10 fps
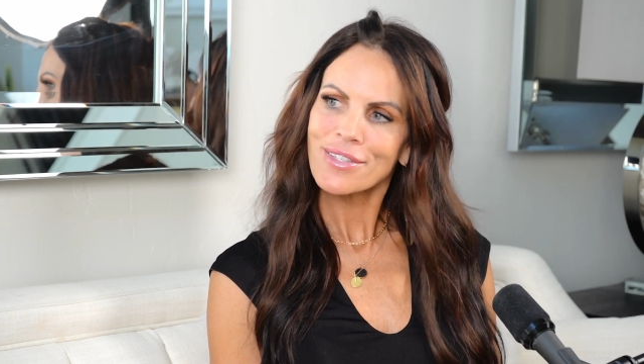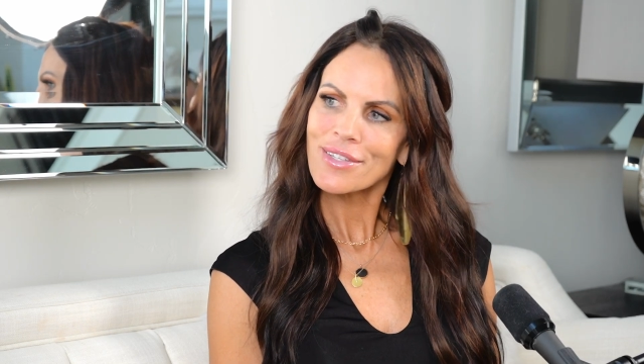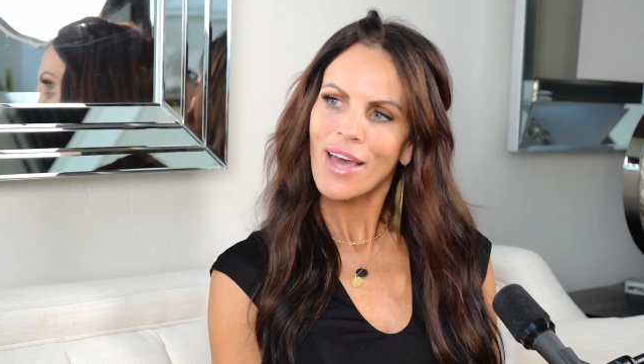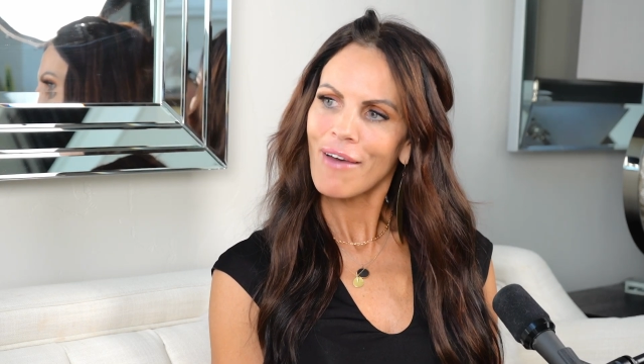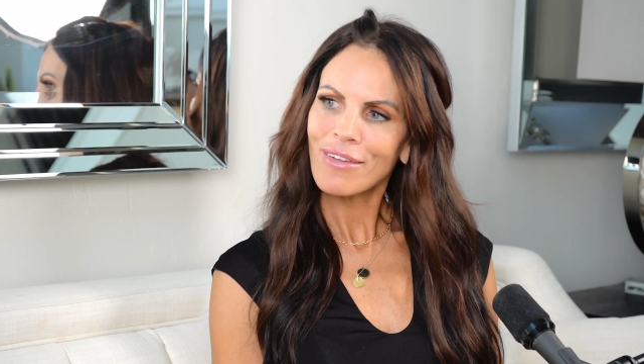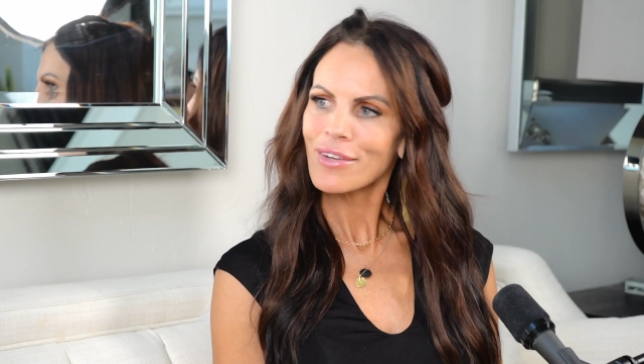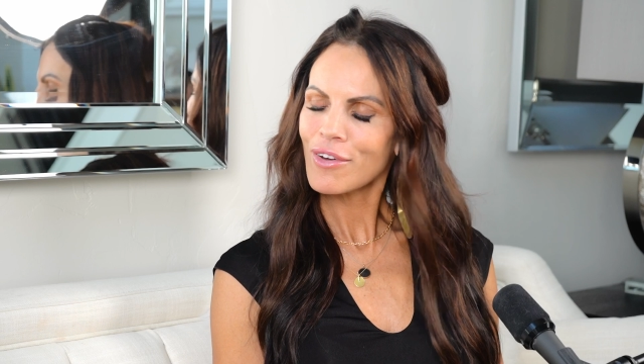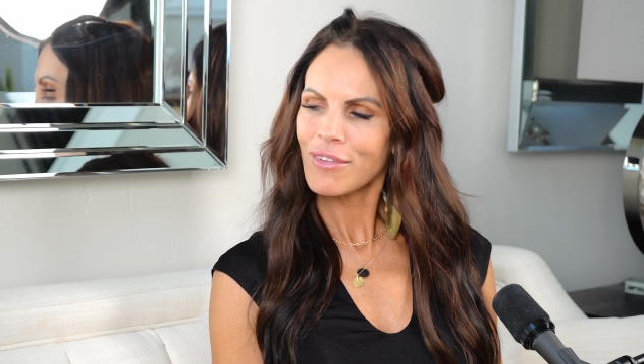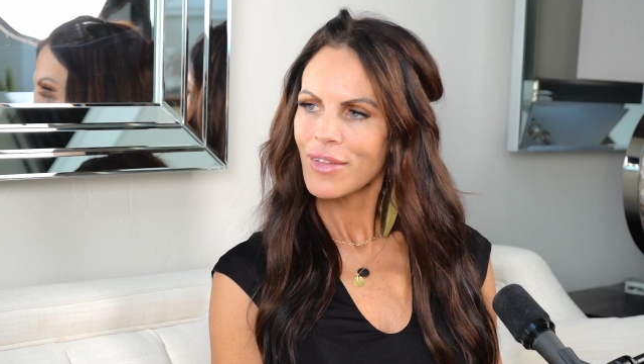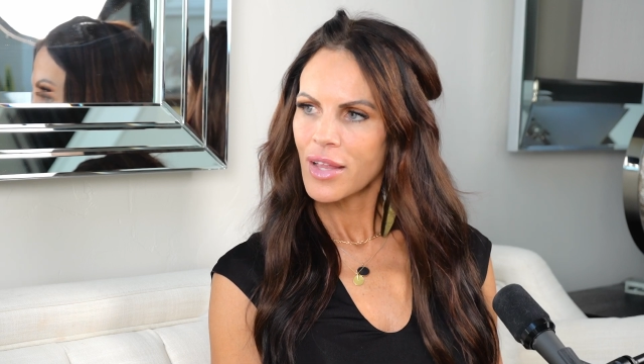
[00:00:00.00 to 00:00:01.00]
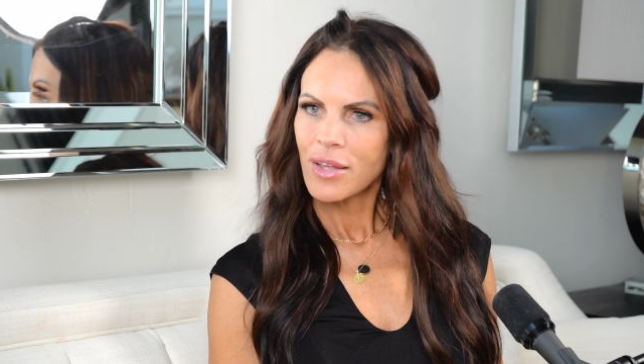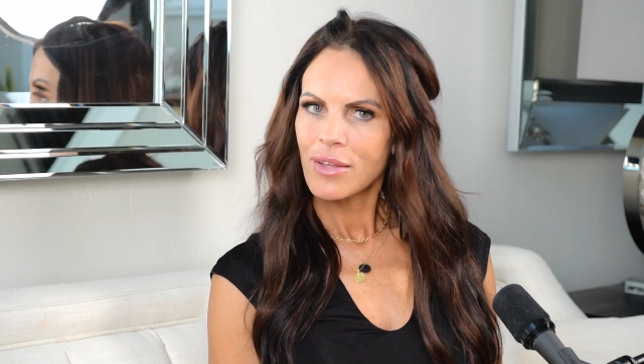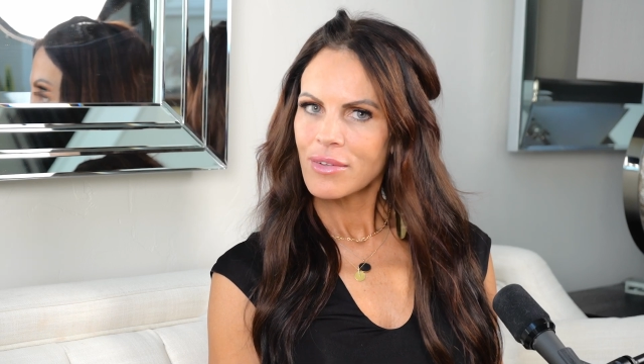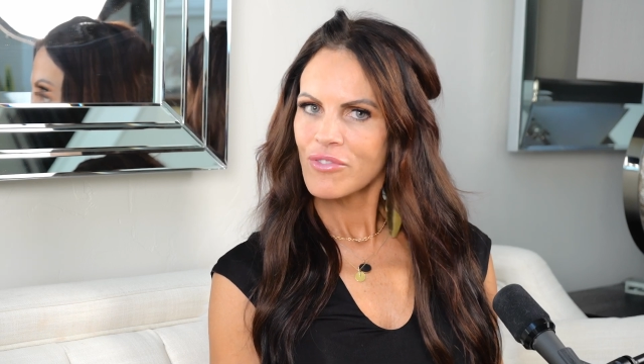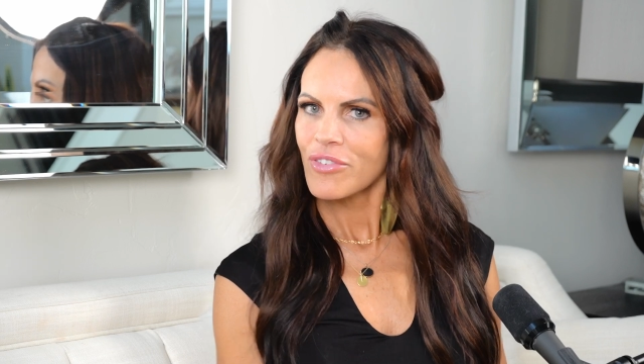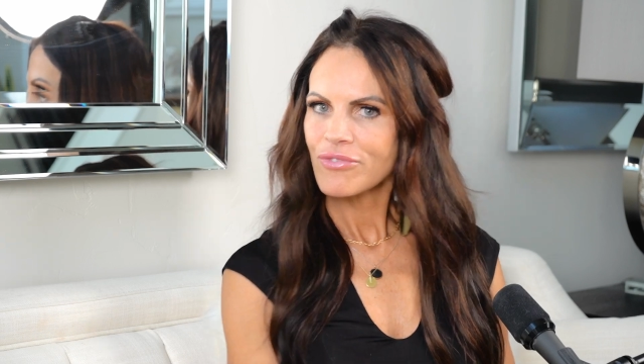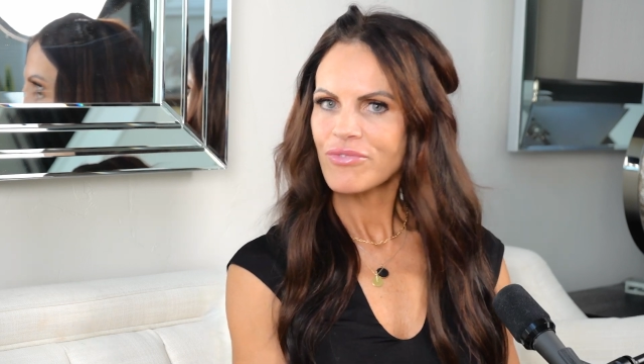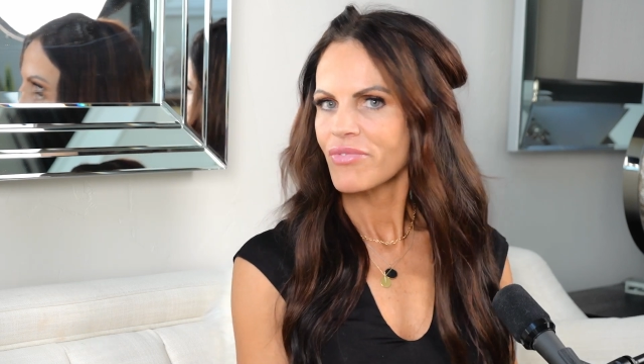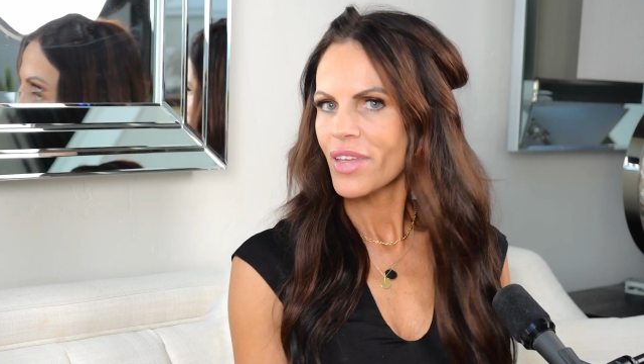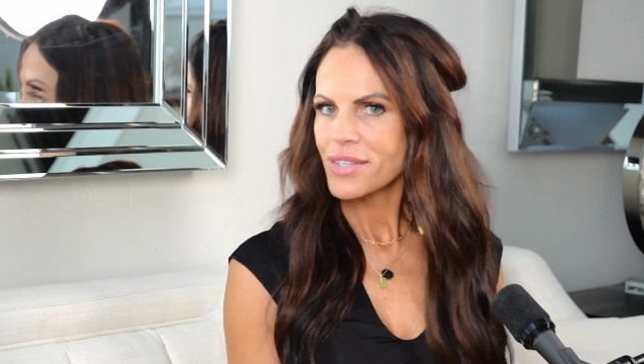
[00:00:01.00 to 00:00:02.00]
Let's have a little
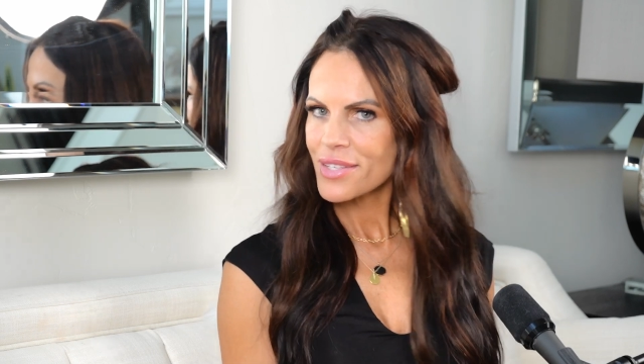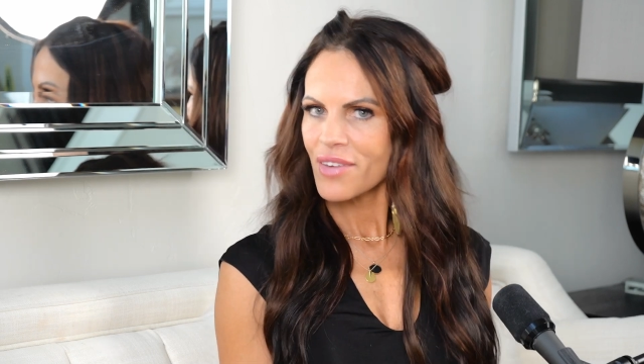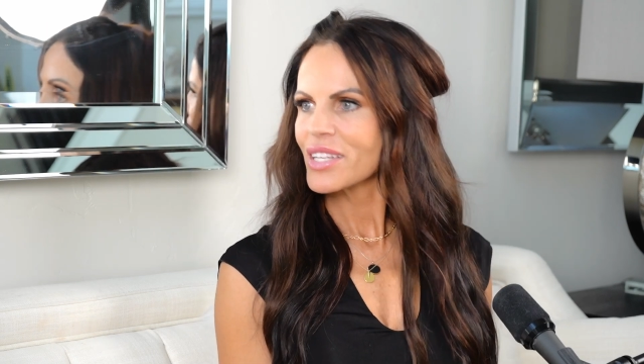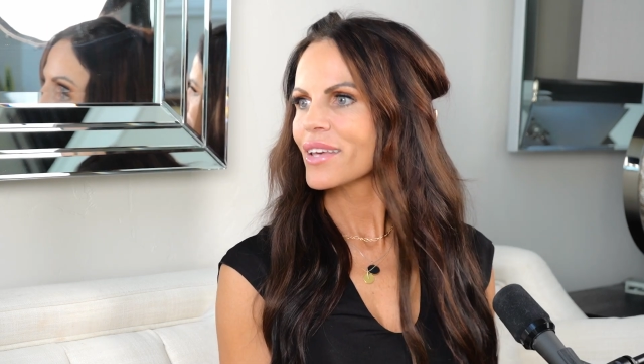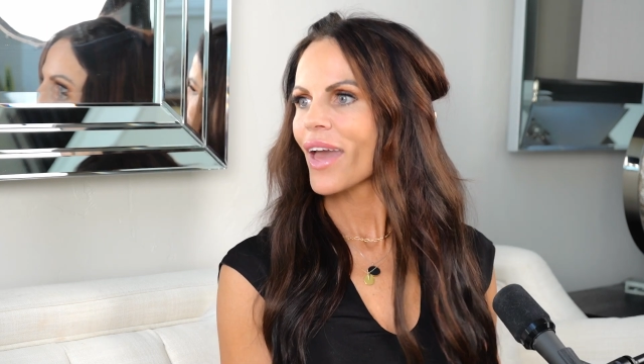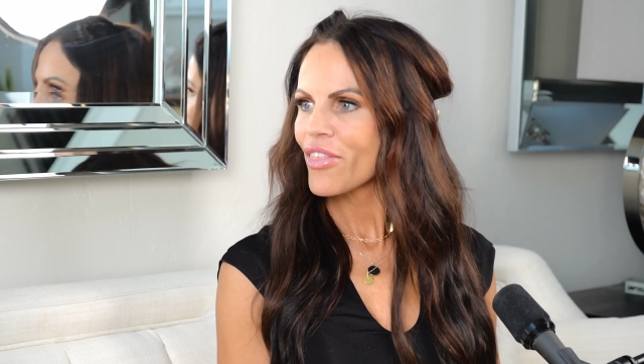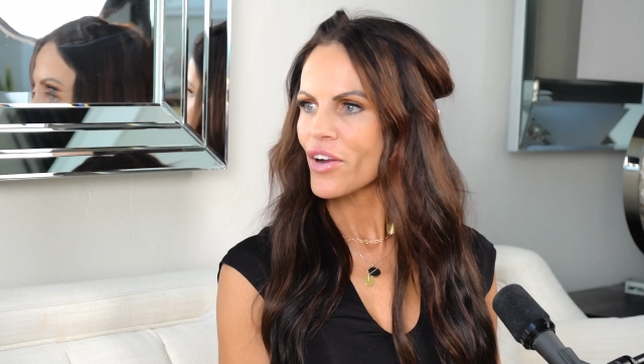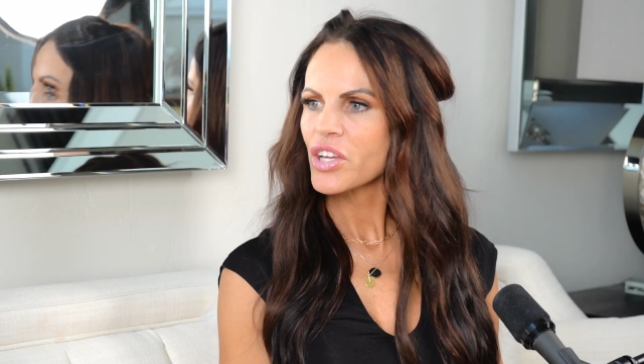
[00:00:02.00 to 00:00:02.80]
Thanksgiving together,